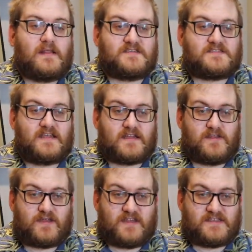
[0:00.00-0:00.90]
Let's take a
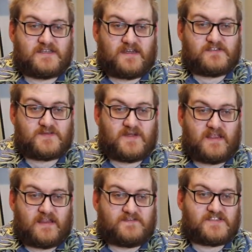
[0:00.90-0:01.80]
look at this announcement
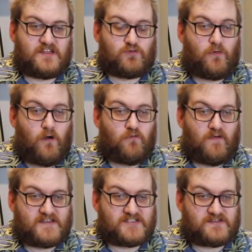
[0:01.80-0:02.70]
that they've sent to all
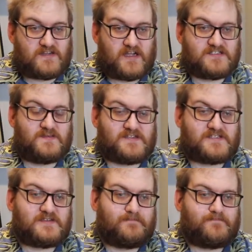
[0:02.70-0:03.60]
registered
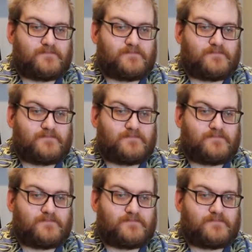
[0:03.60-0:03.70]
customers.